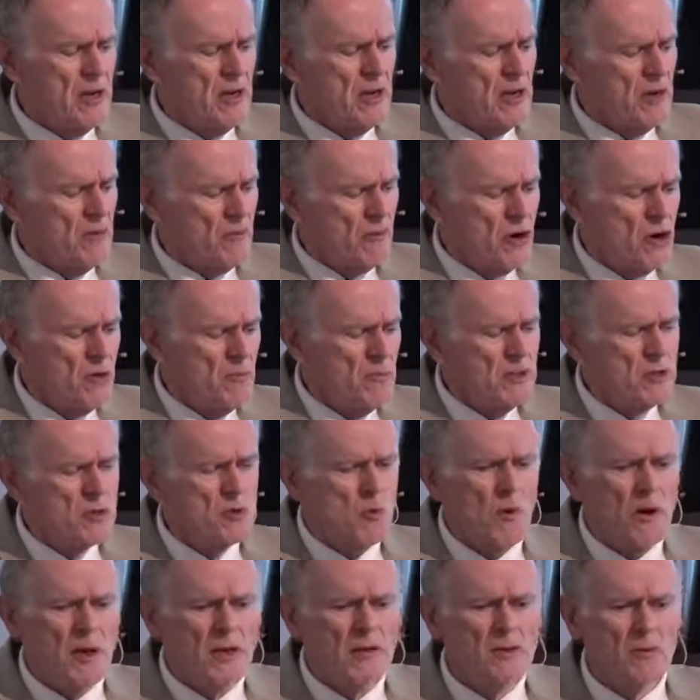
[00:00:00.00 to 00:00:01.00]
in Romans
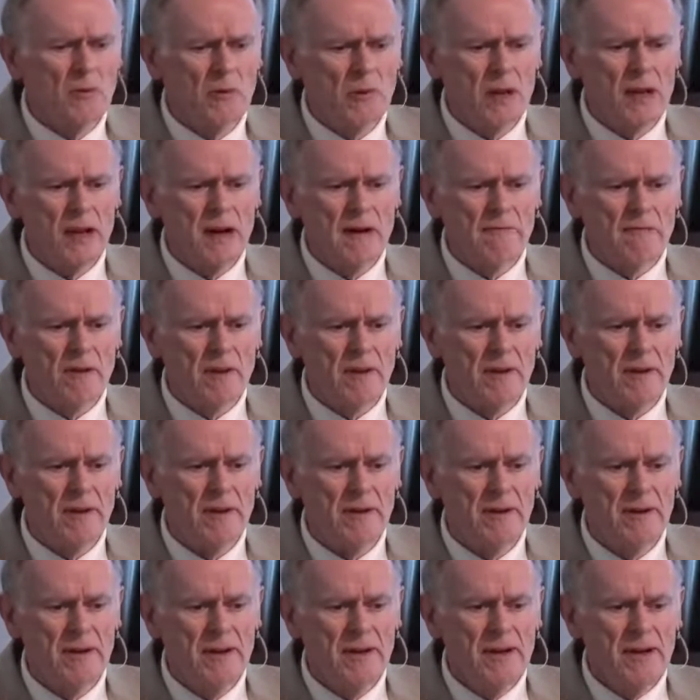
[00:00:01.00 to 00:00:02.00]
1 to 11.
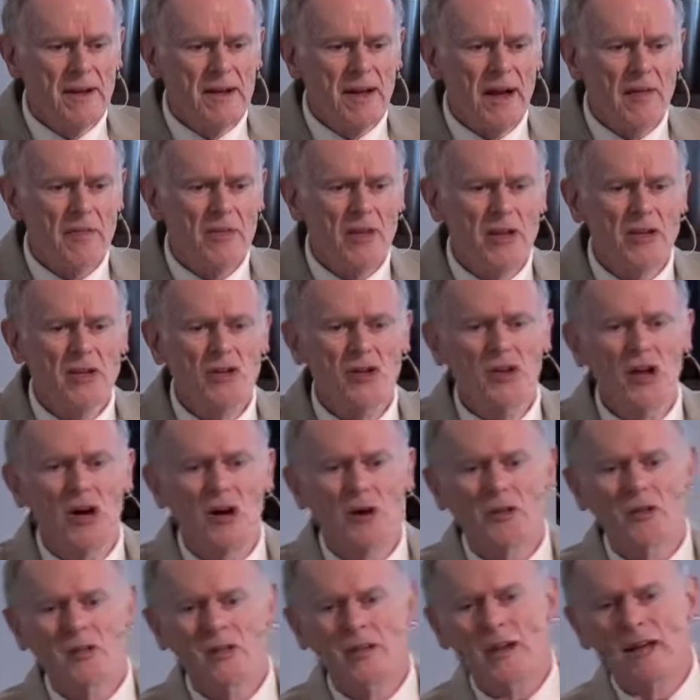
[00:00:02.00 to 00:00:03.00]
And then
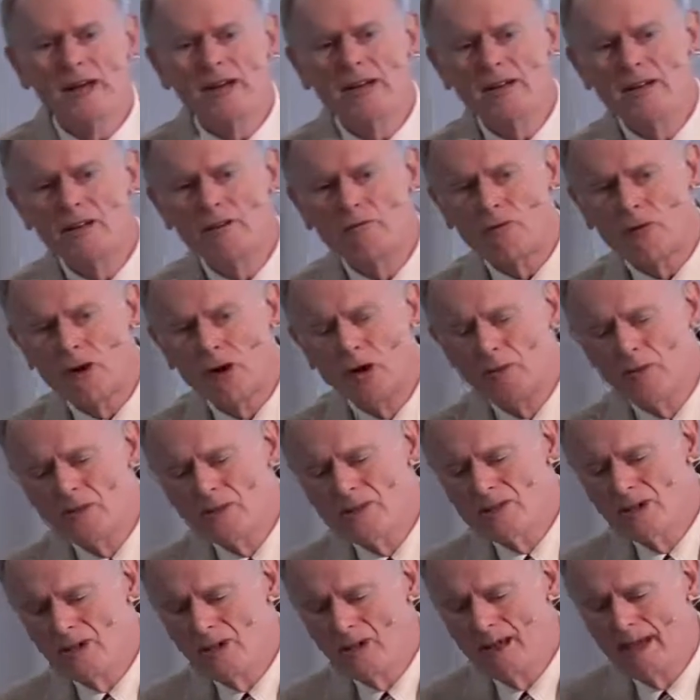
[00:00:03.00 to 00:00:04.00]
at the end of
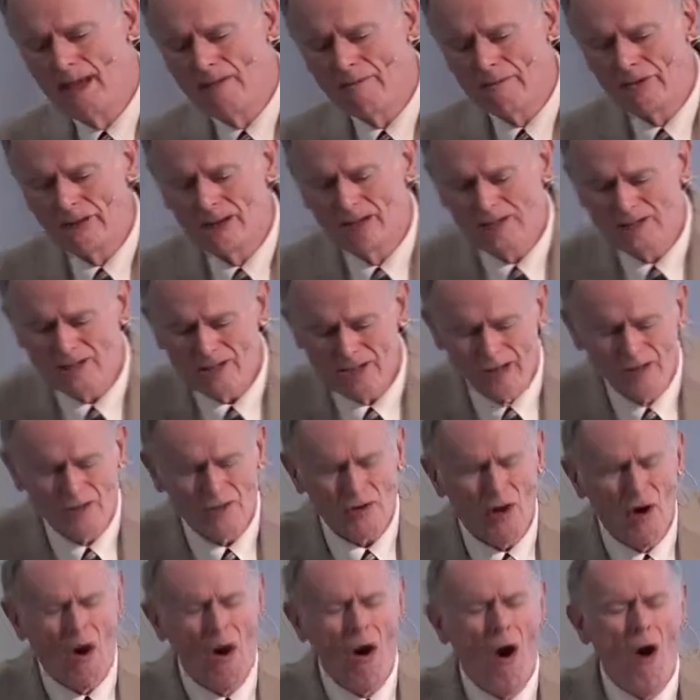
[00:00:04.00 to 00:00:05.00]
Romans 11, he
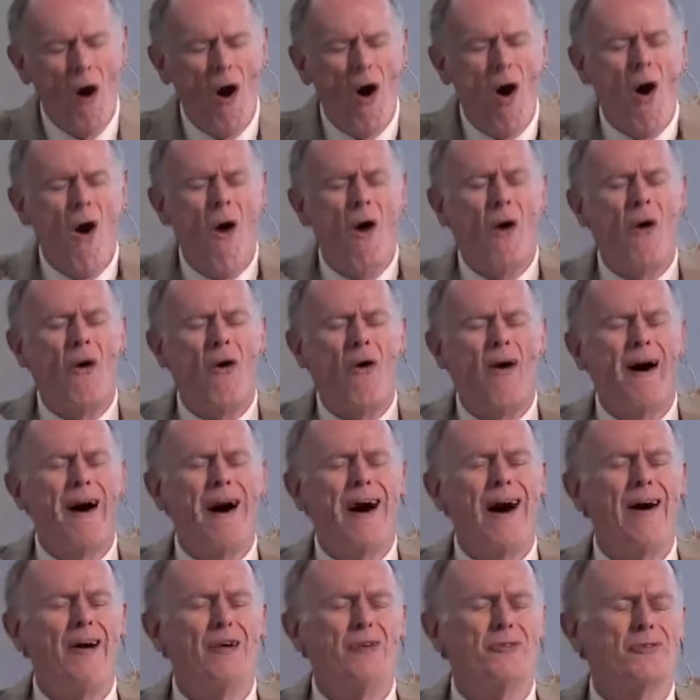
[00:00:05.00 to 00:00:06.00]
says, oh,
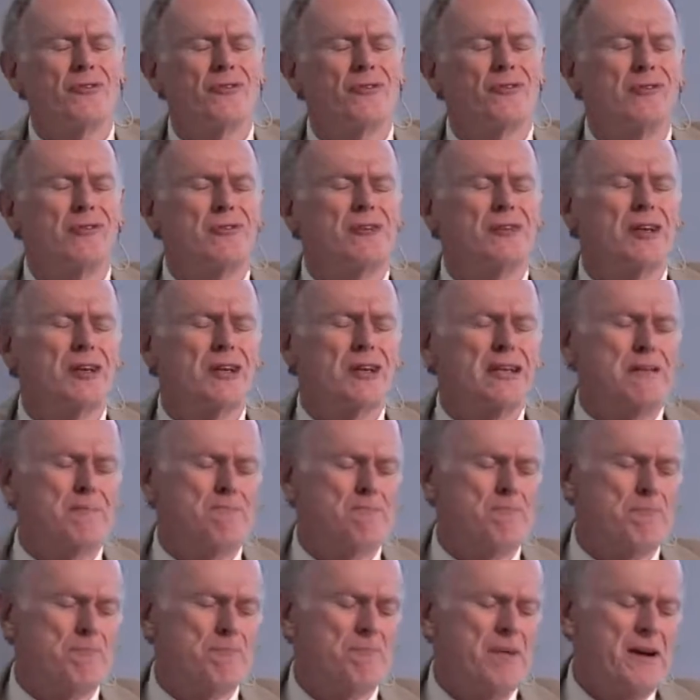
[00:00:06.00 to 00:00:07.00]
how
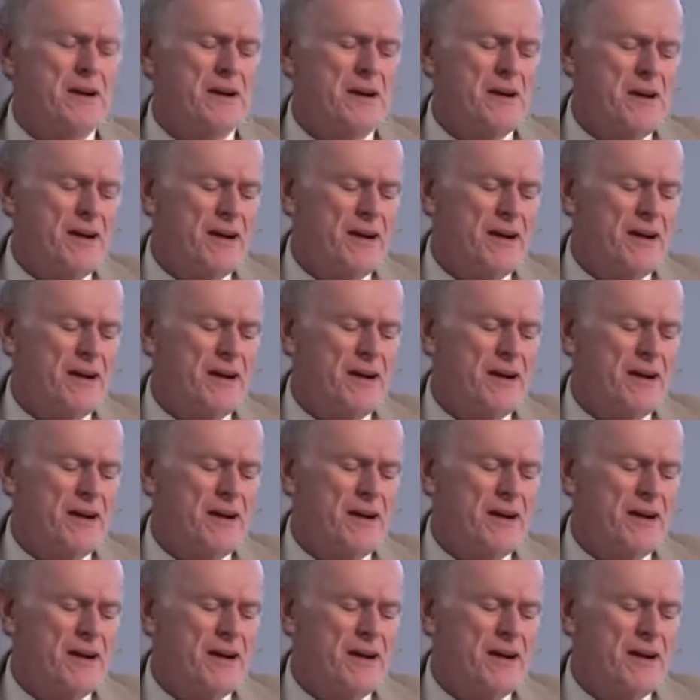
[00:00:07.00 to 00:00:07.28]
deep